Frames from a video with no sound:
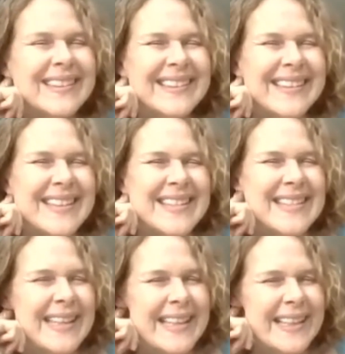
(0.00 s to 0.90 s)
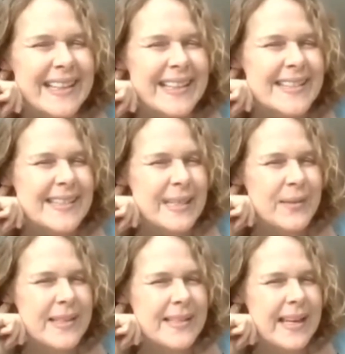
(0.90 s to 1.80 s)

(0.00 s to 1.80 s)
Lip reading: in the Scilly Isles series,